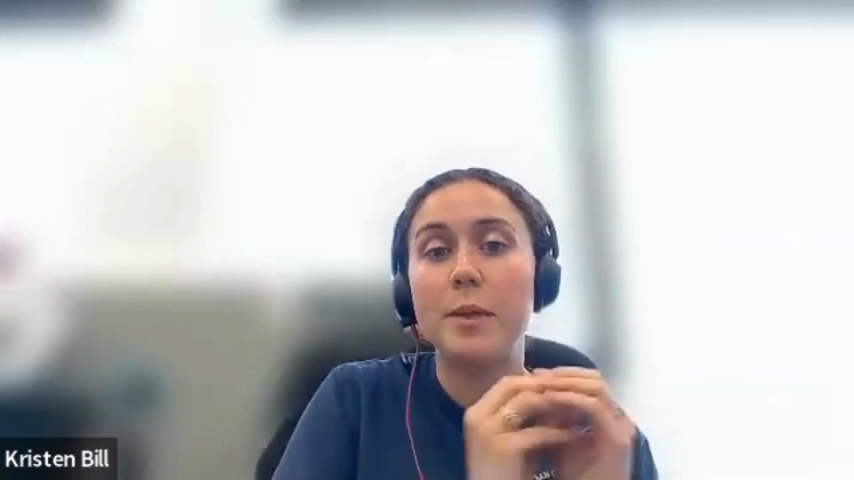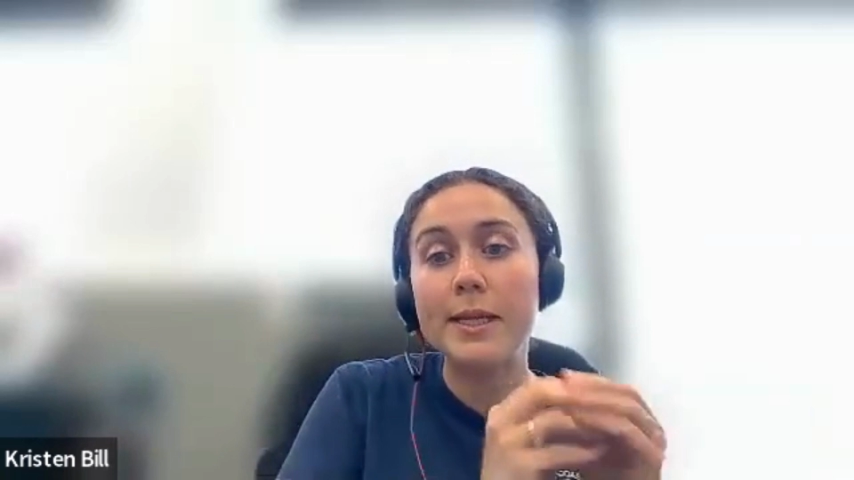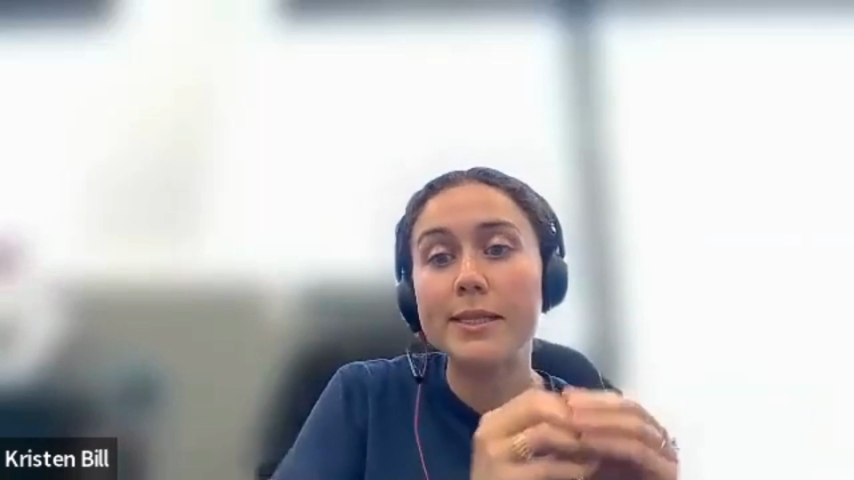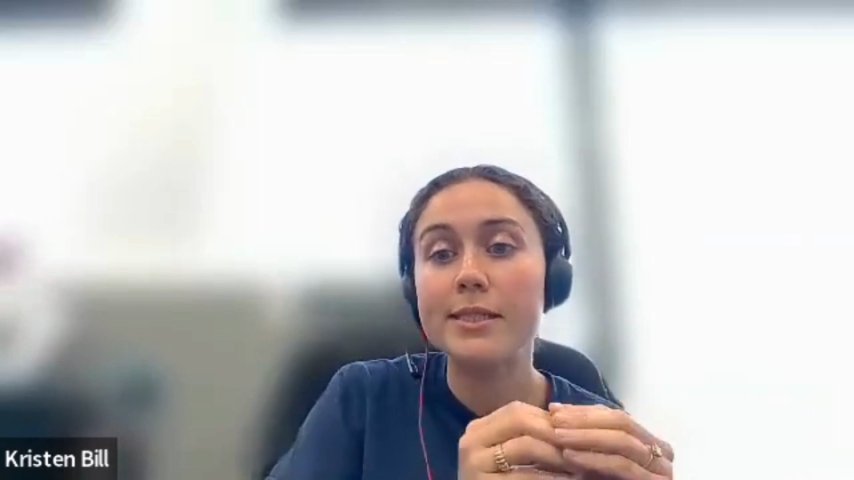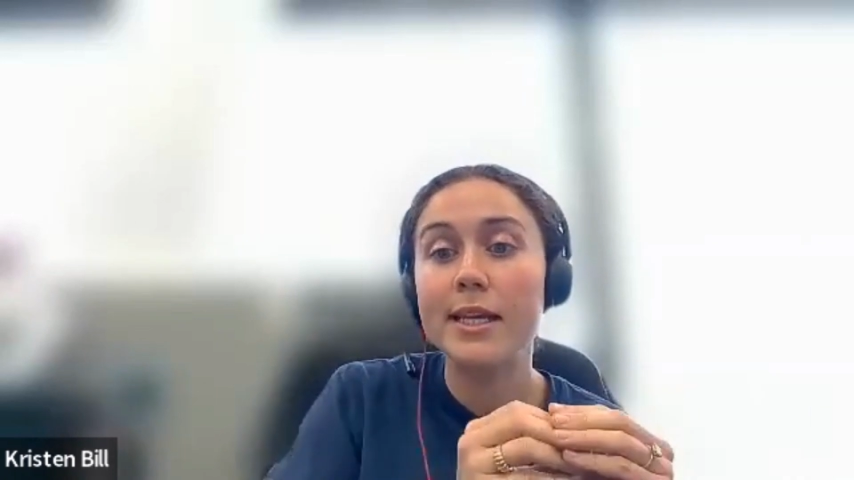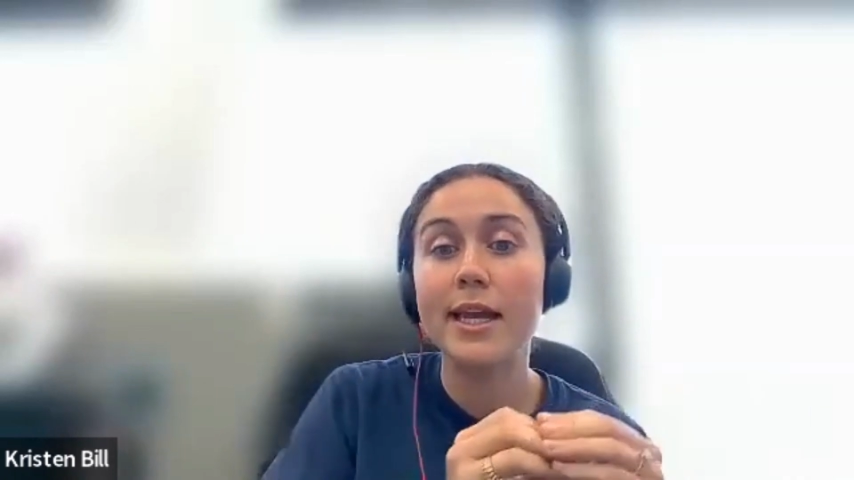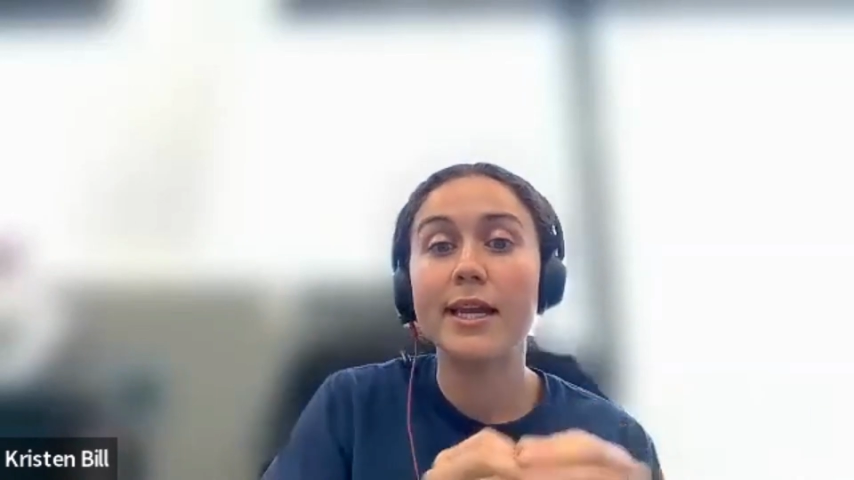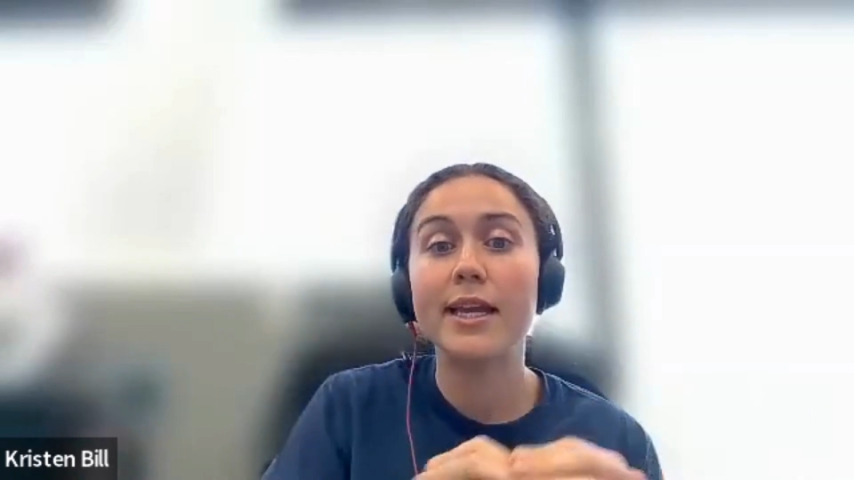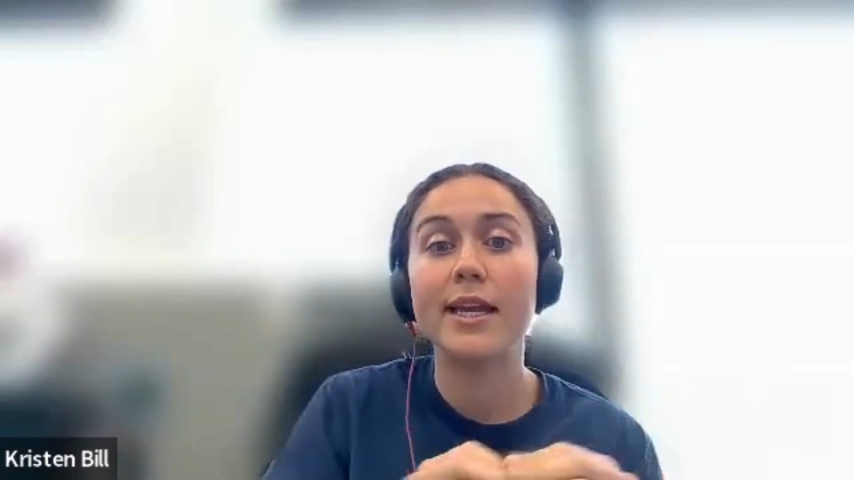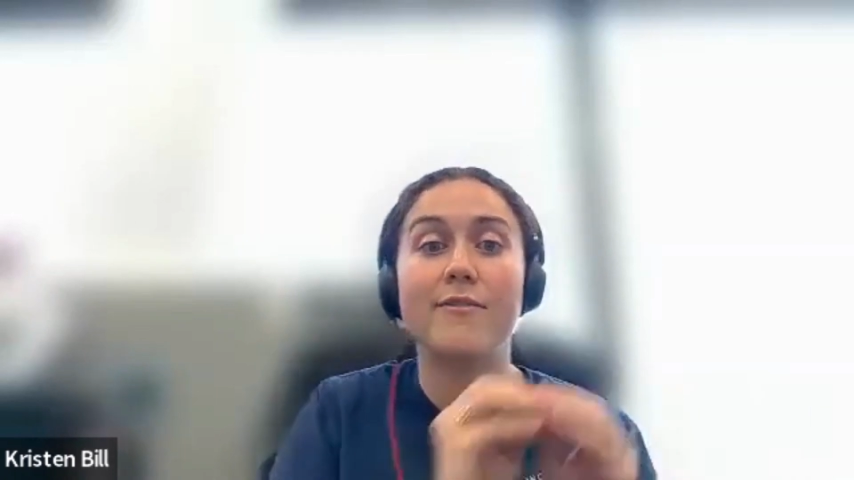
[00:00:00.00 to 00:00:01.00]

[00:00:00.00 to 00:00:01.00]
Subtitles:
planting,